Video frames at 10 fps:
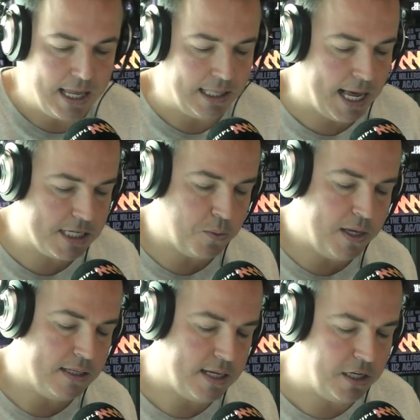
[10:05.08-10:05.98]
last
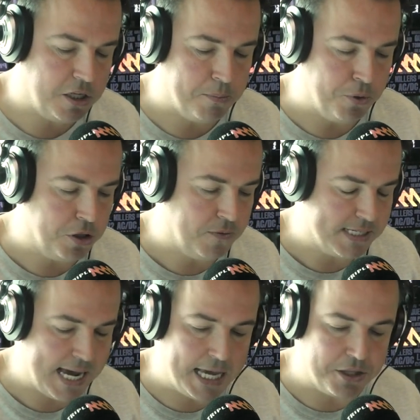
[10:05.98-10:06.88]
week, attending to the birth of
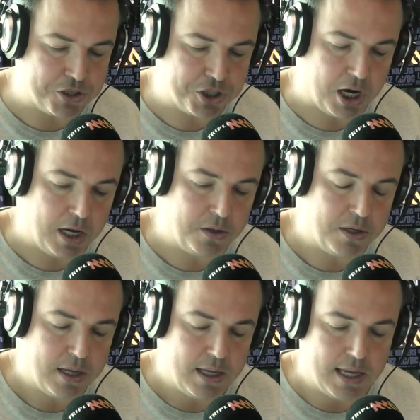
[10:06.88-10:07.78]
his eighth child
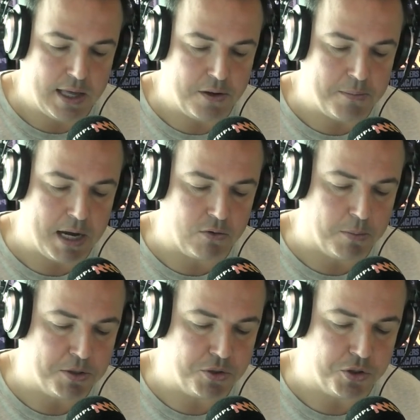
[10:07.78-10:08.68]
that Mark
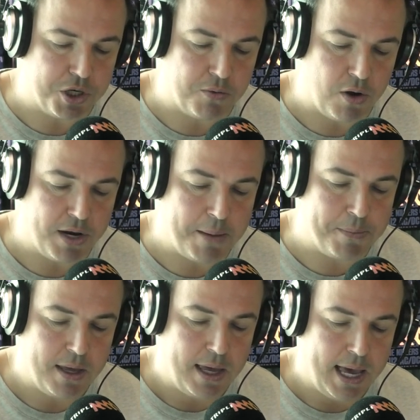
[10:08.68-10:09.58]
Robinson also wrote up.
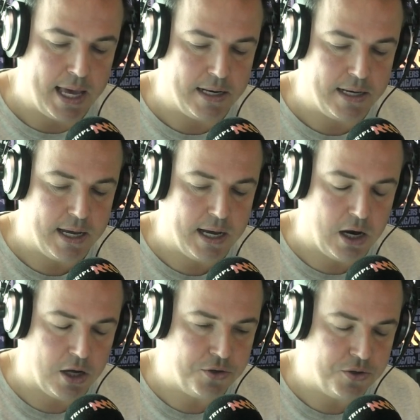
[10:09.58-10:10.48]
And
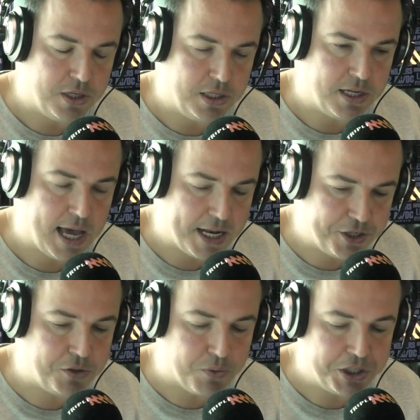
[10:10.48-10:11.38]
he
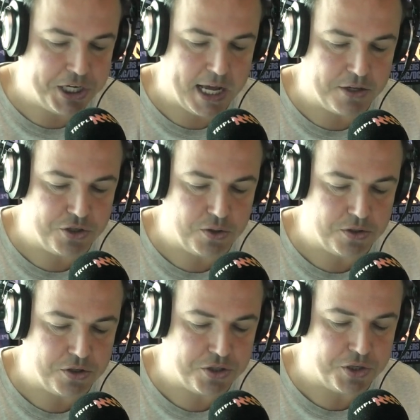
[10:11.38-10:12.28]
did reach out
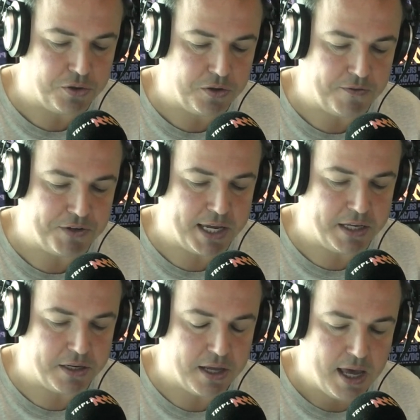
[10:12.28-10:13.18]
to Cyril, and they've
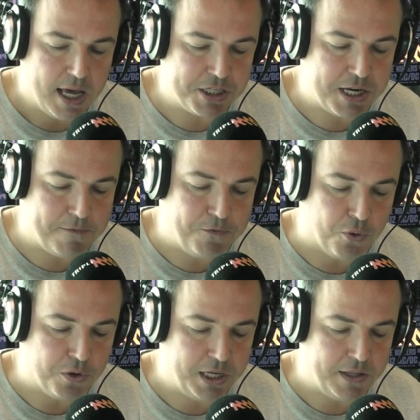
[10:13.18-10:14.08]
taken a step
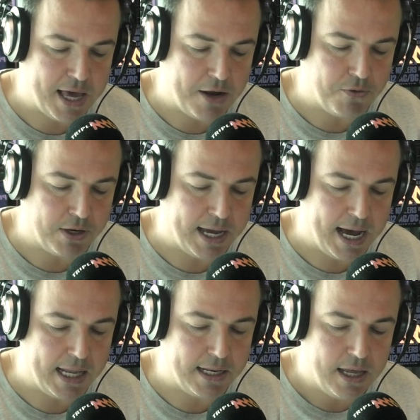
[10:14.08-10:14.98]
forward in that
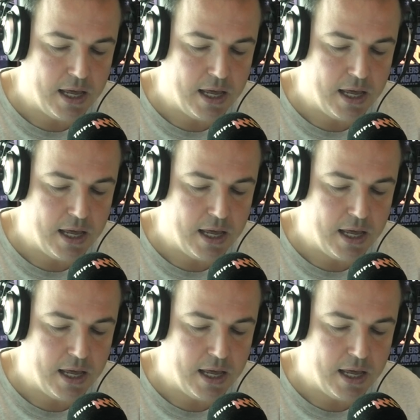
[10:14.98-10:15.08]
regard.